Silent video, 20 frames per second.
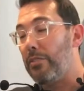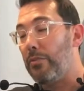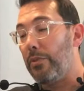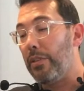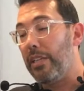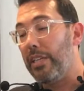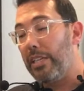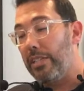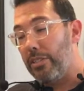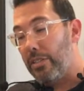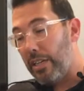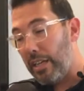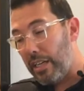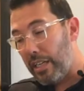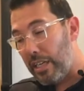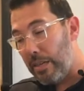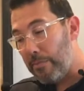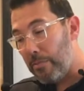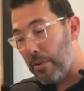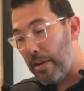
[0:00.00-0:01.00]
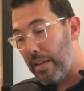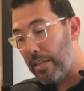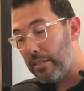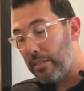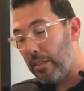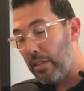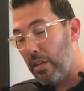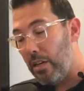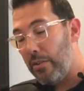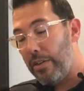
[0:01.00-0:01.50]
release, you got to keep your hands
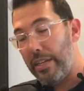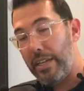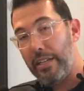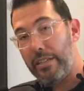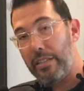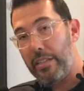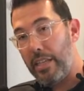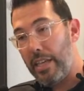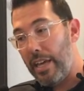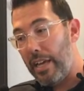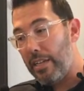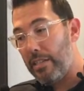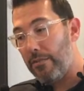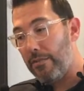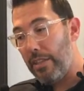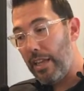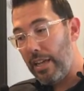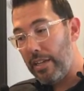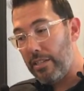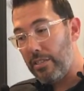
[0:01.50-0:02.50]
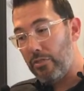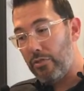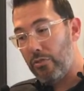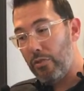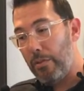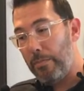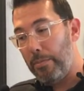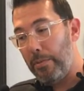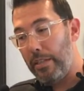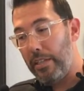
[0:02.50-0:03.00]
low and get to the edge for that
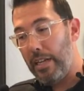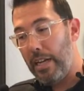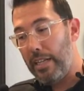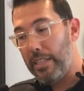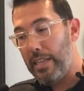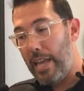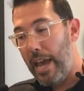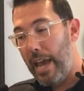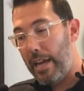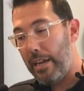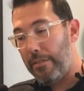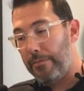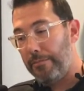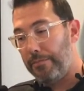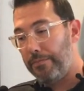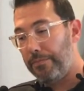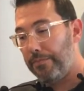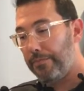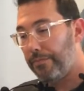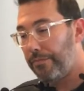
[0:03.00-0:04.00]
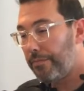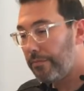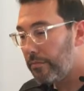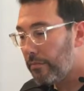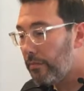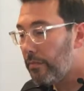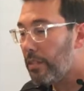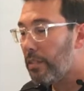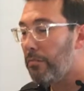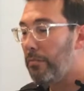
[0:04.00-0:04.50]
triplet attack.
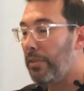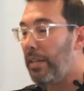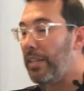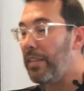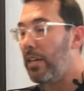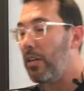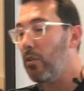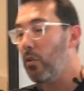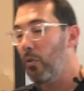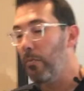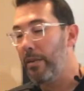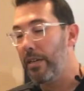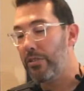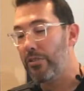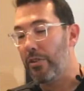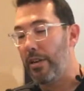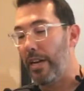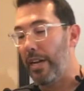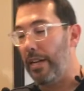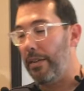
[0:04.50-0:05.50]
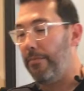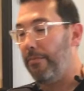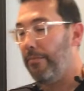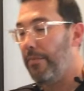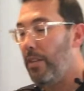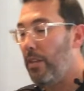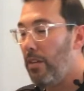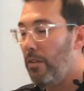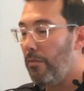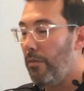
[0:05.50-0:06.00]
Play that whole measure 8.
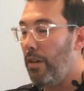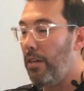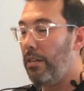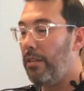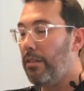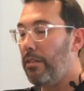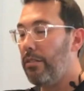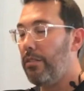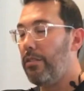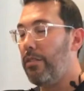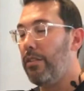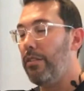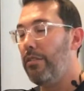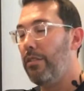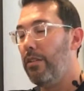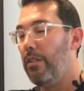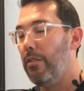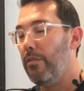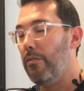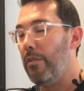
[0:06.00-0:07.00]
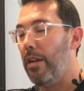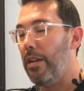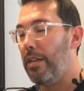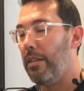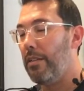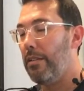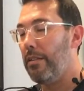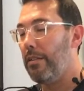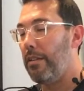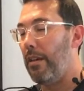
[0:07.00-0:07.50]
1, 2, ready,
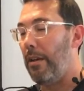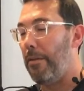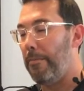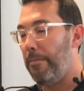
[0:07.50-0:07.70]
go.